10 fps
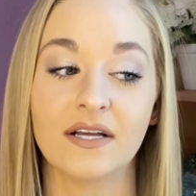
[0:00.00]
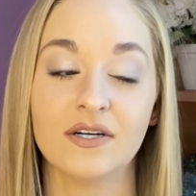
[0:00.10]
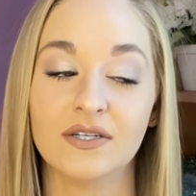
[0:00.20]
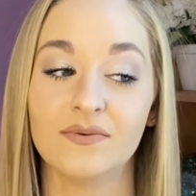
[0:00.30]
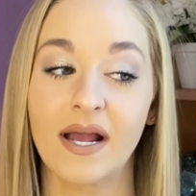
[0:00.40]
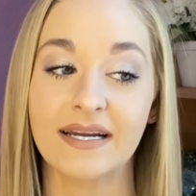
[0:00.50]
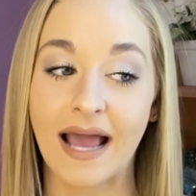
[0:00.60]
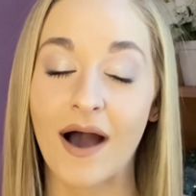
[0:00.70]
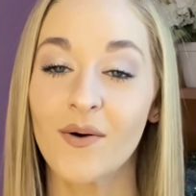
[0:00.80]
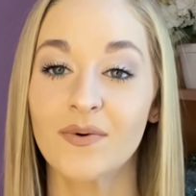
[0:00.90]
could right
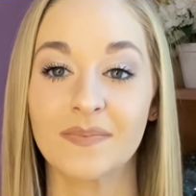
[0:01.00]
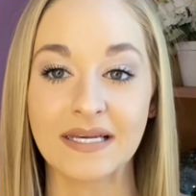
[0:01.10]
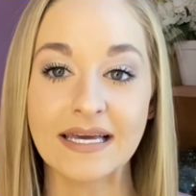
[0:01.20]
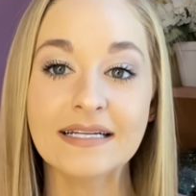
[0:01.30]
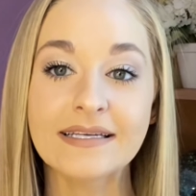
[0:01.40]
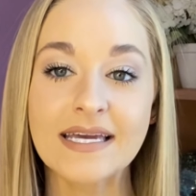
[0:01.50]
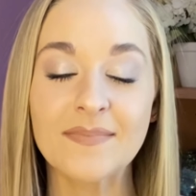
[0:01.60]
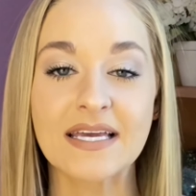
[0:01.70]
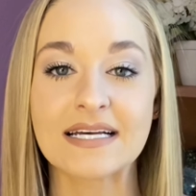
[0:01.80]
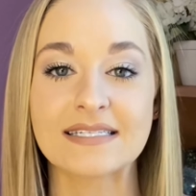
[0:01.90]
now would be Italy
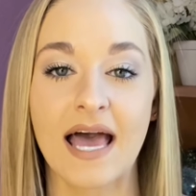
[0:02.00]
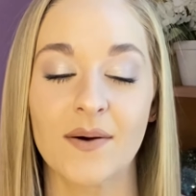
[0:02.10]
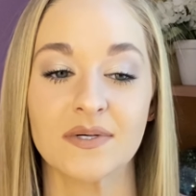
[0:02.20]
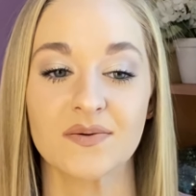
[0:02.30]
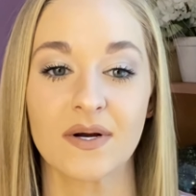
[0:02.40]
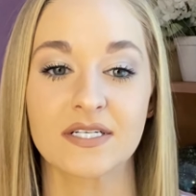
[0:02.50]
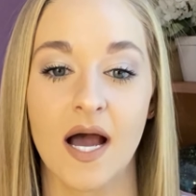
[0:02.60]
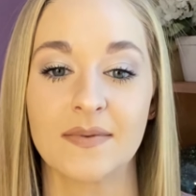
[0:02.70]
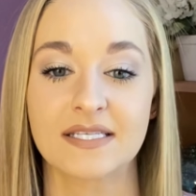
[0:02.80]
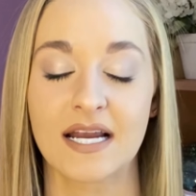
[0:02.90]
because that was where
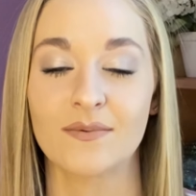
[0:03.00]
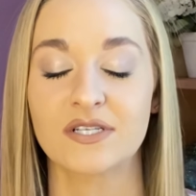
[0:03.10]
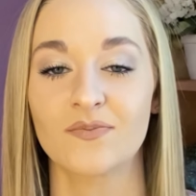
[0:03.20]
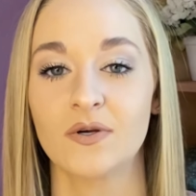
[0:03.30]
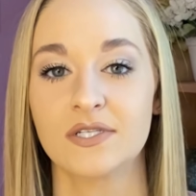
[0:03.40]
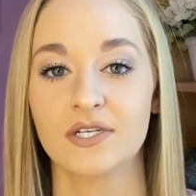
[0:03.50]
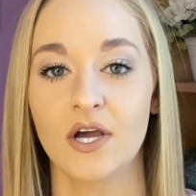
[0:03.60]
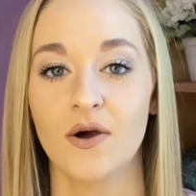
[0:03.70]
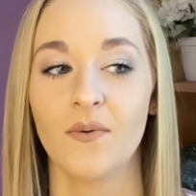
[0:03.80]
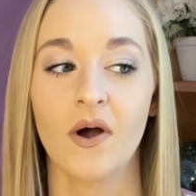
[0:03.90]
Thomas and I were supposed to
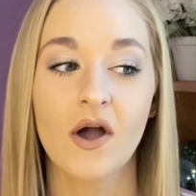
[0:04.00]
go